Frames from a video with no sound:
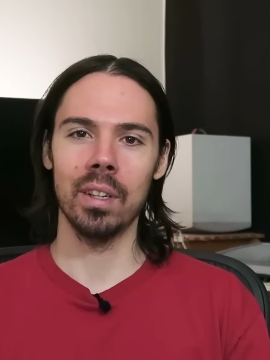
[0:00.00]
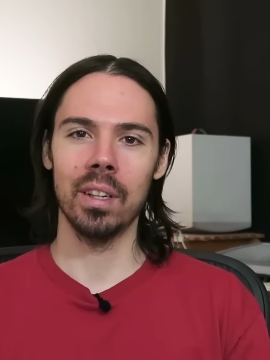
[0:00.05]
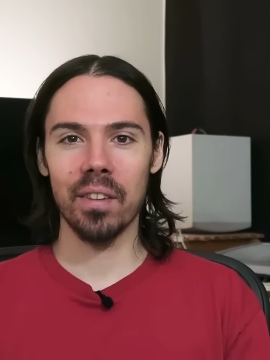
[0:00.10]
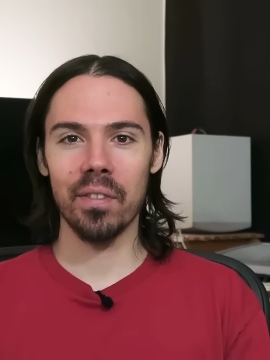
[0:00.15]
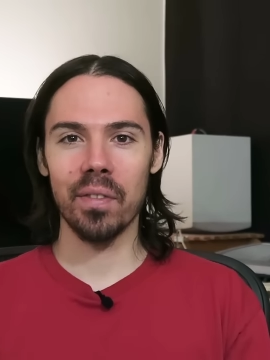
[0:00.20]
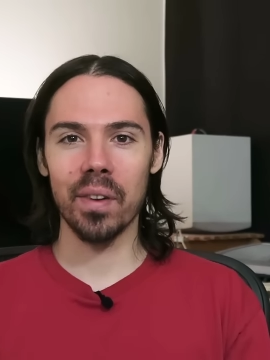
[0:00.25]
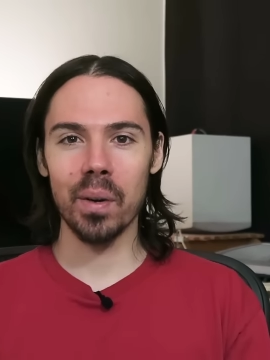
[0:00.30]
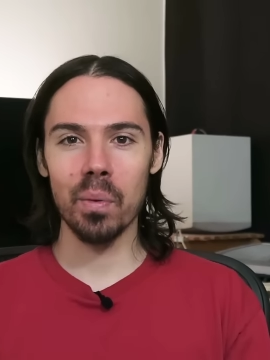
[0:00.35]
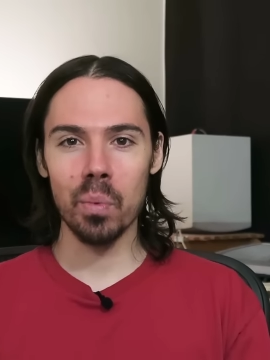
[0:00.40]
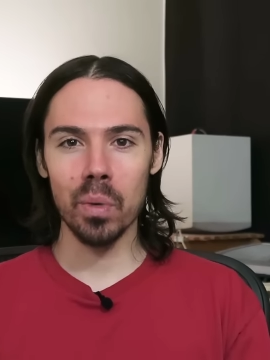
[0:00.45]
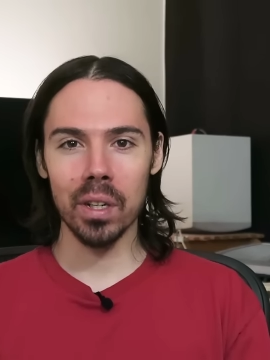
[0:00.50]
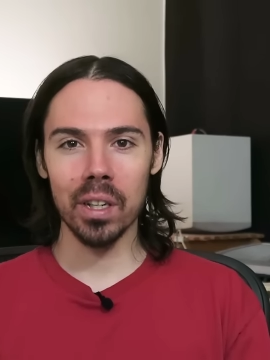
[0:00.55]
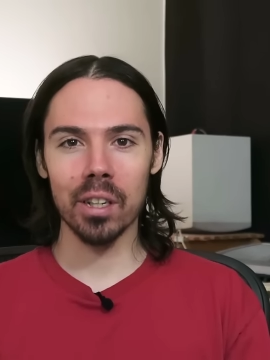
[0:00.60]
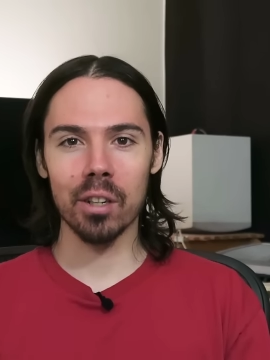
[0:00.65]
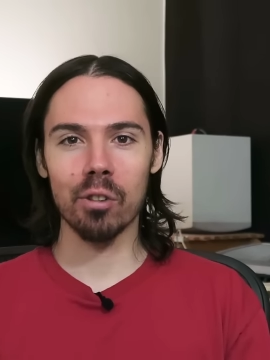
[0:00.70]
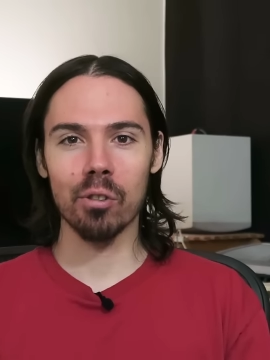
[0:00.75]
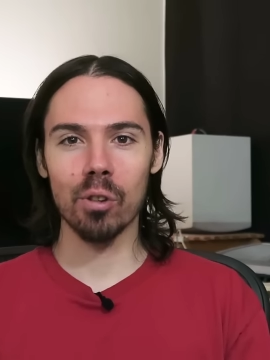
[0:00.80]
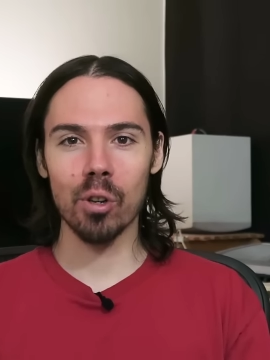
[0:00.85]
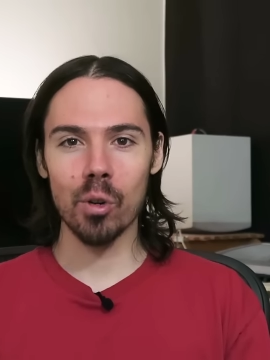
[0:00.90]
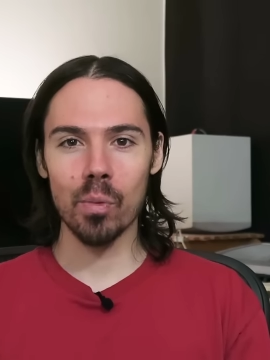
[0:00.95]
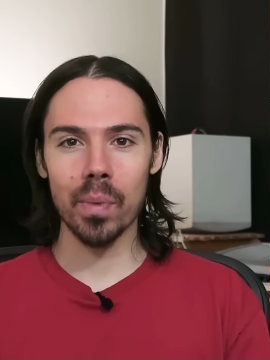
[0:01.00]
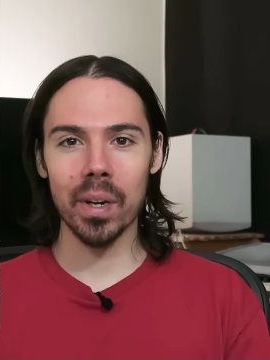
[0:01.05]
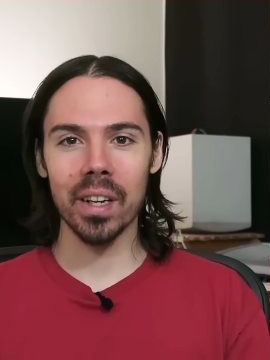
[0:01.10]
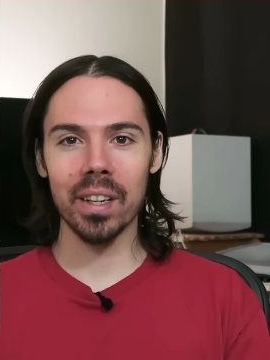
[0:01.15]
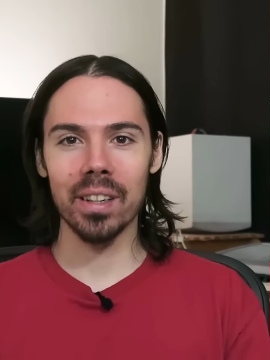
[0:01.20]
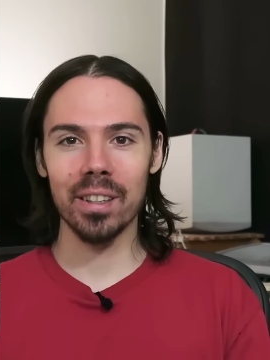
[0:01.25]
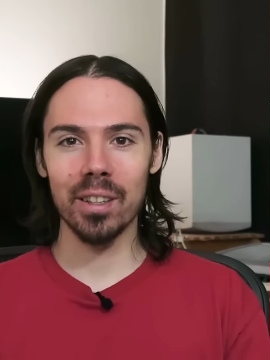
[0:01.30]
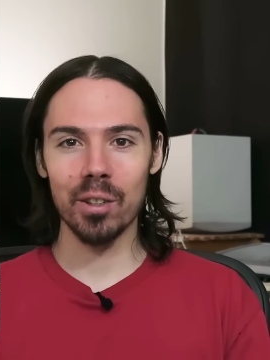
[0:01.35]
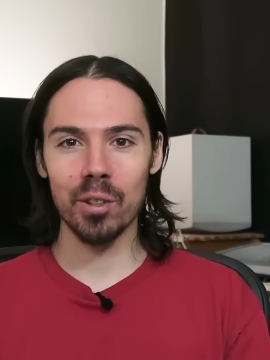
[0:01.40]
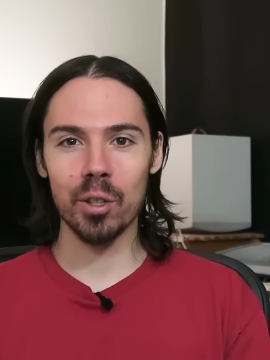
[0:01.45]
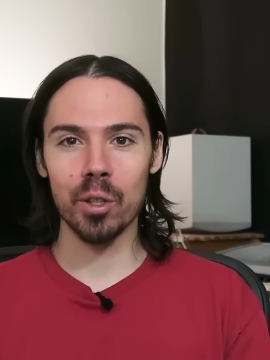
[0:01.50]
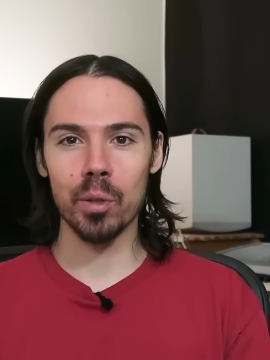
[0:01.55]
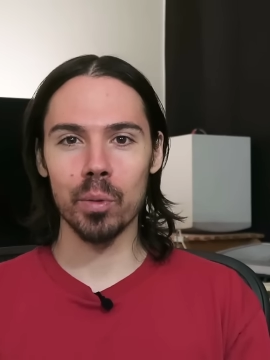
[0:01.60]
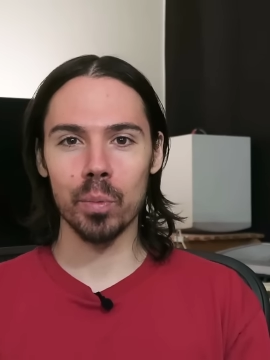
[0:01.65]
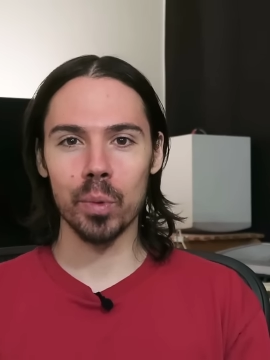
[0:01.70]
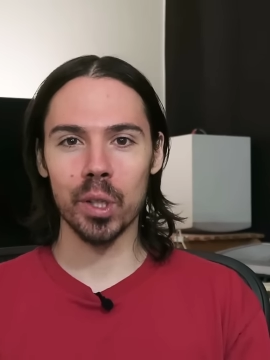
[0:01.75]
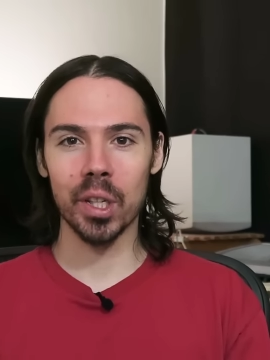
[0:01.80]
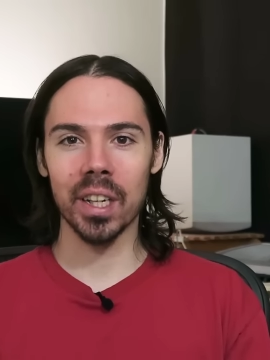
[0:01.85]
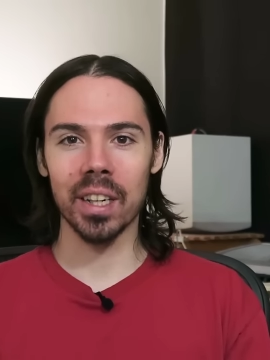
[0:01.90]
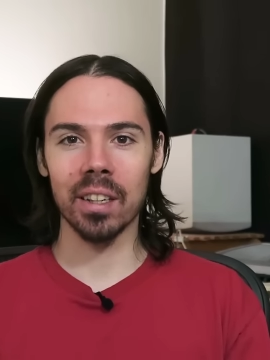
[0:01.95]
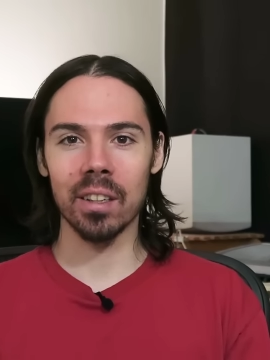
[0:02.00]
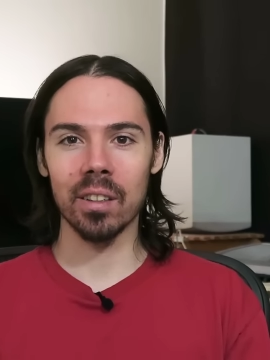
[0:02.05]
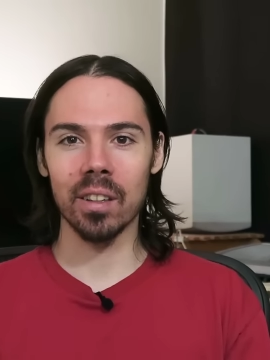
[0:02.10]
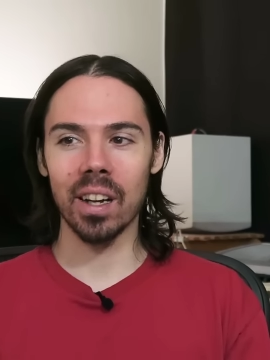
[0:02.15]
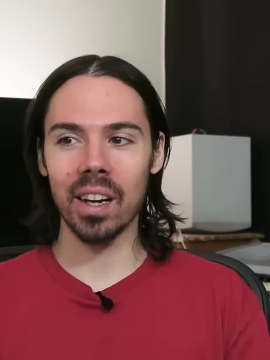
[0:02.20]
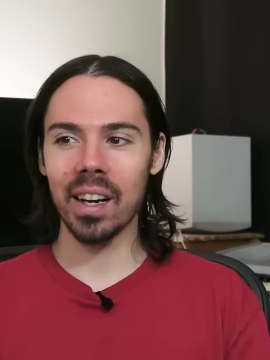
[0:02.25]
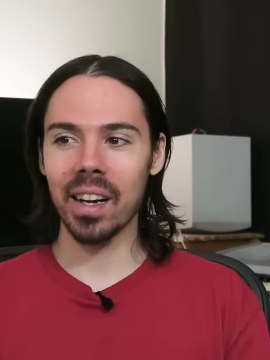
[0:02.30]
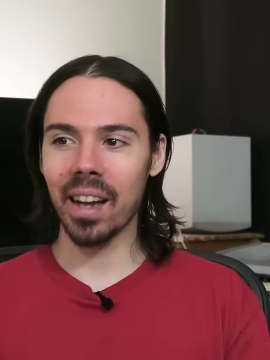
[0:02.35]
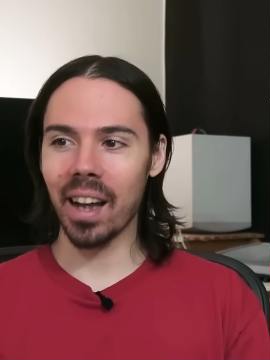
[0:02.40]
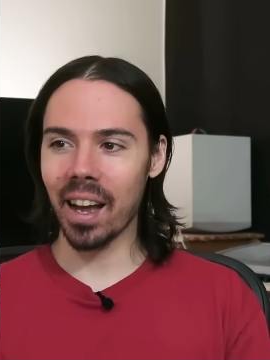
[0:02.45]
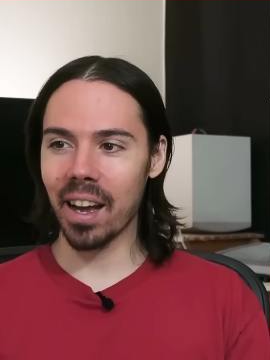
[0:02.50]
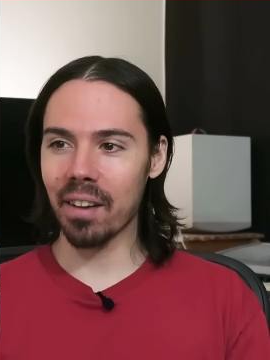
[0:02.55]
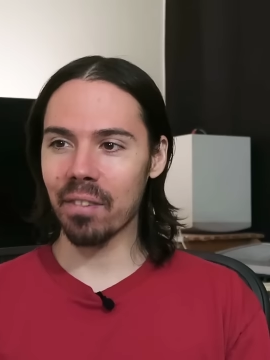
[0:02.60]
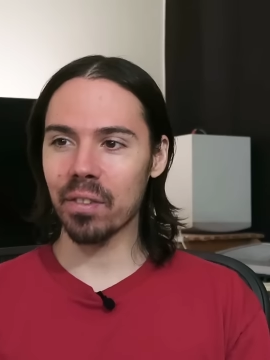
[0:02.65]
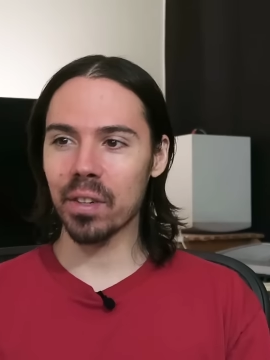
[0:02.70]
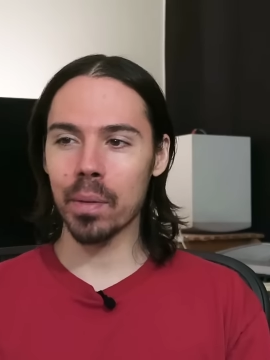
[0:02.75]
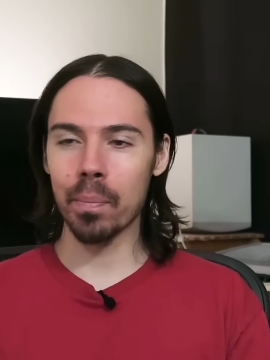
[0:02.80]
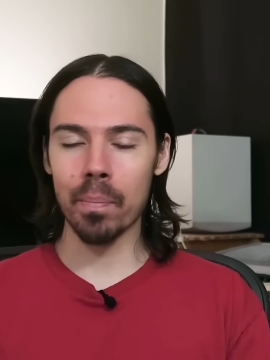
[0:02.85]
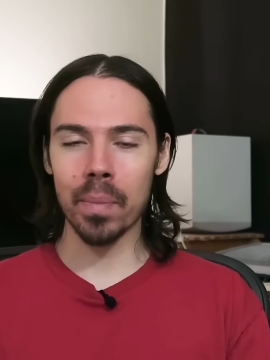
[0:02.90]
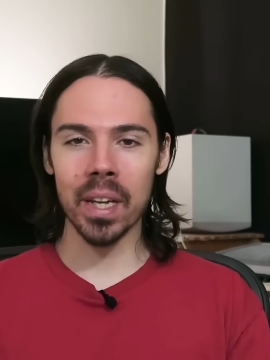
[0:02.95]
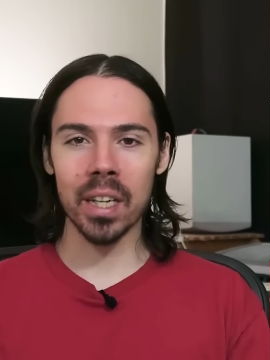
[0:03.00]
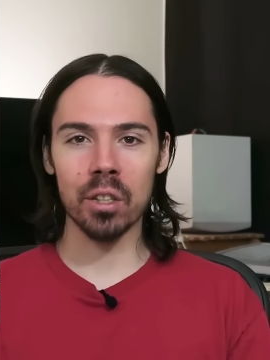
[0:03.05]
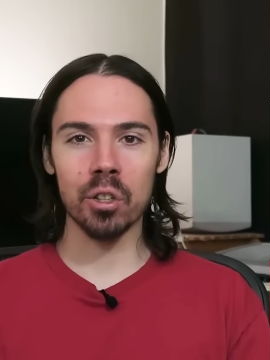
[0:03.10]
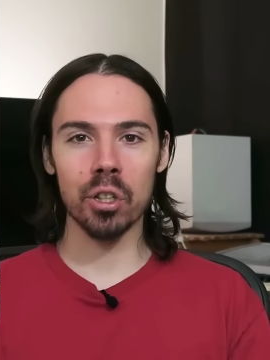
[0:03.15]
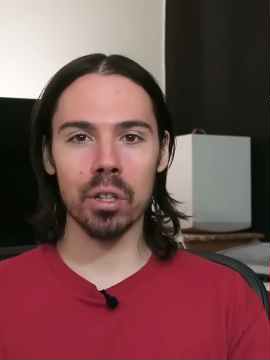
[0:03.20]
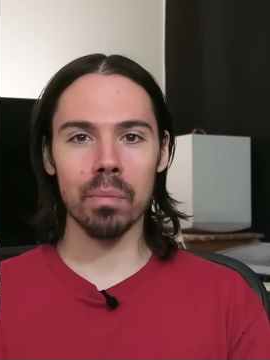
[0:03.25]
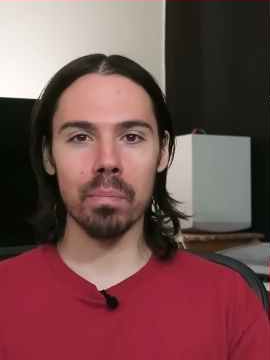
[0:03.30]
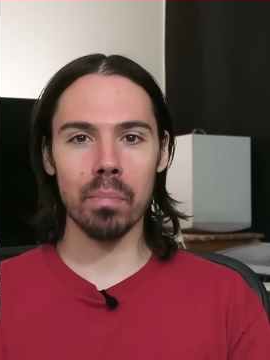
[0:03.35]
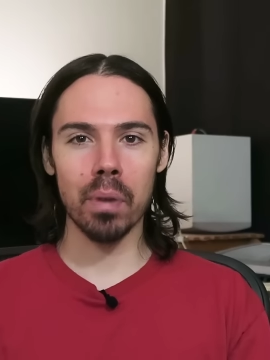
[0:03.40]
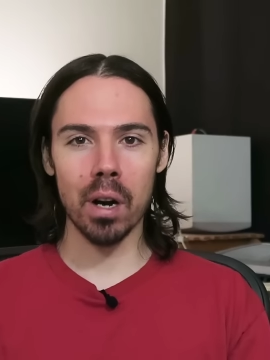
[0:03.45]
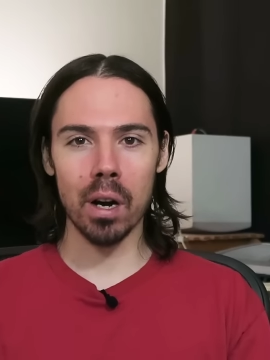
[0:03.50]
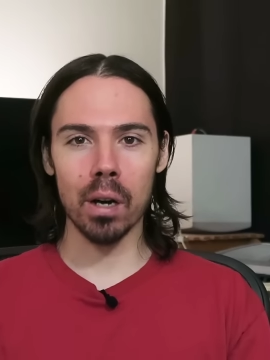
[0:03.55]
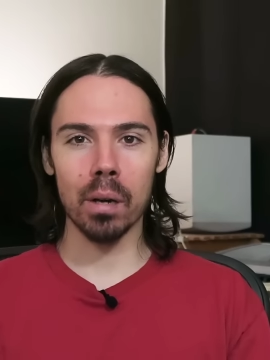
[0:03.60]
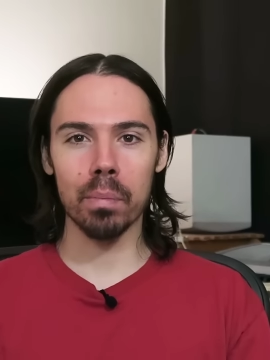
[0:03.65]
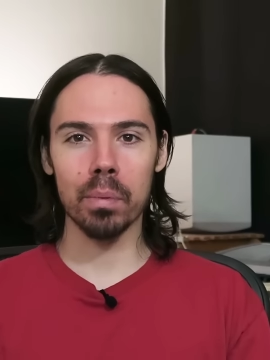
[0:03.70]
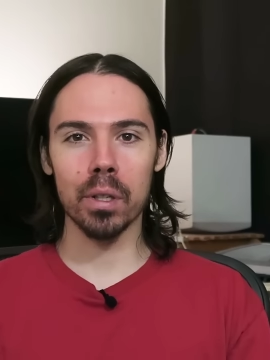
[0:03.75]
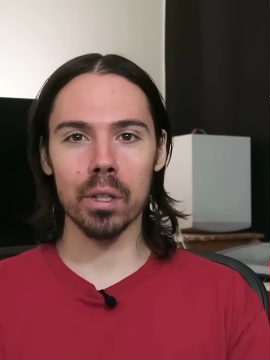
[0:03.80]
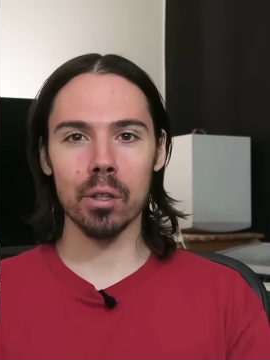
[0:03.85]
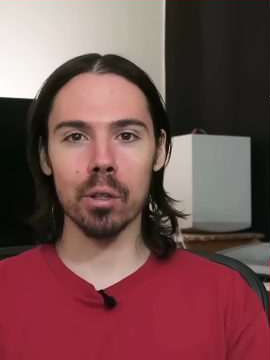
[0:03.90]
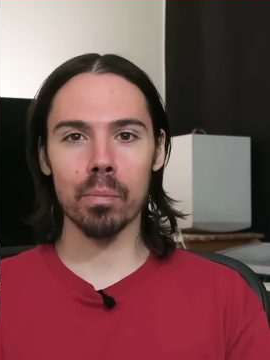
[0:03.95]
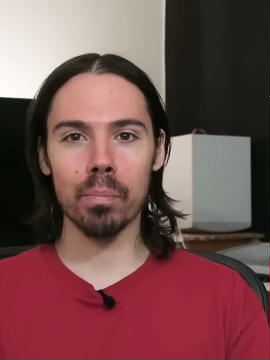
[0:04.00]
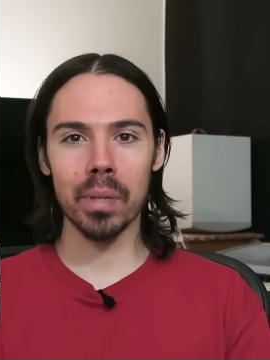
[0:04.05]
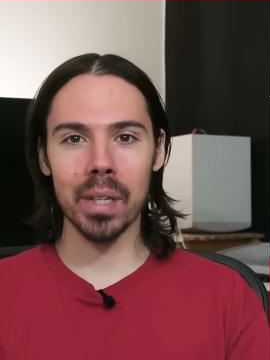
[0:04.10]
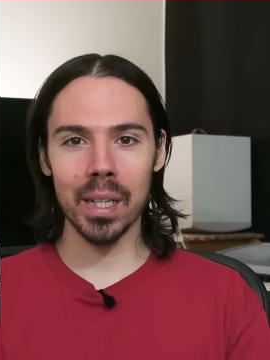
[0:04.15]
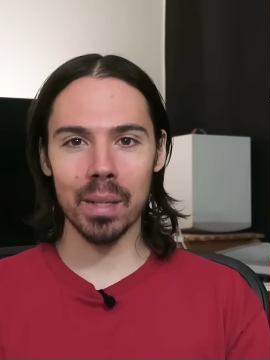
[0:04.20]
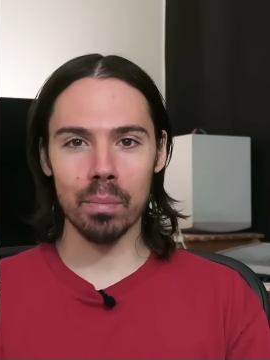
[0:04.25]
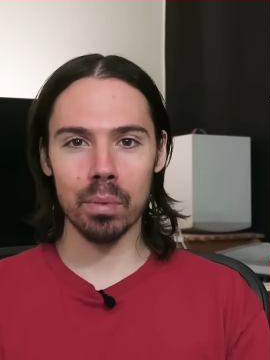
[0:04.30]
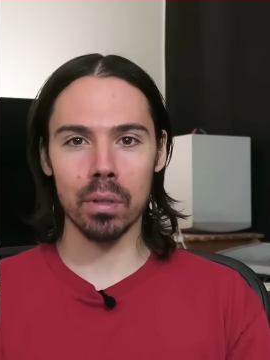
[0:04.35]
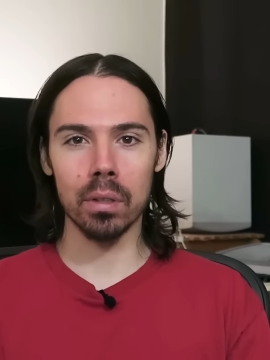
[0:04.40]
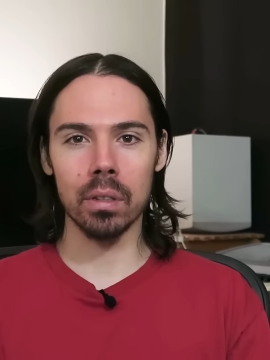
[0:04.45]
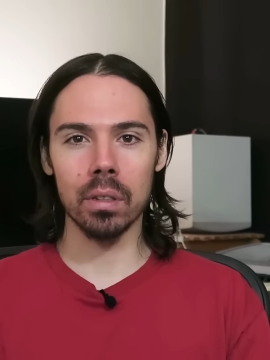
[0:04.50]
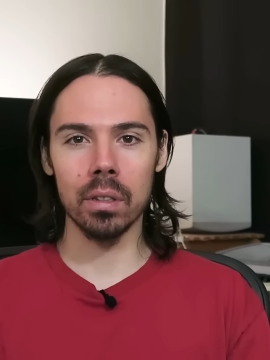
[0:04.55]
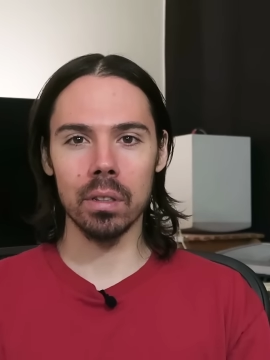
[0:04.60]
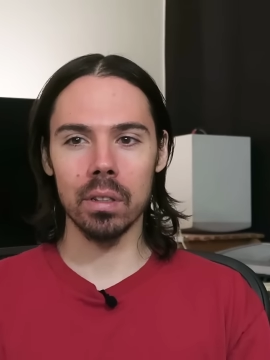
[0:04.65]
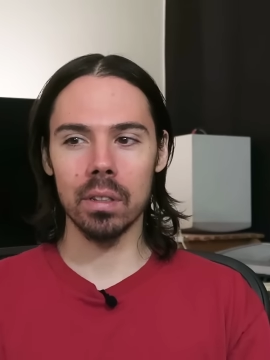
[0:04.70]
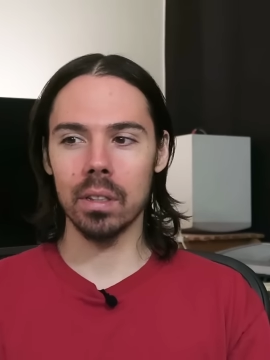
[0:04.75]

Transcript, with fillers: If I want to grow my YouTube channel, I have to mention popular people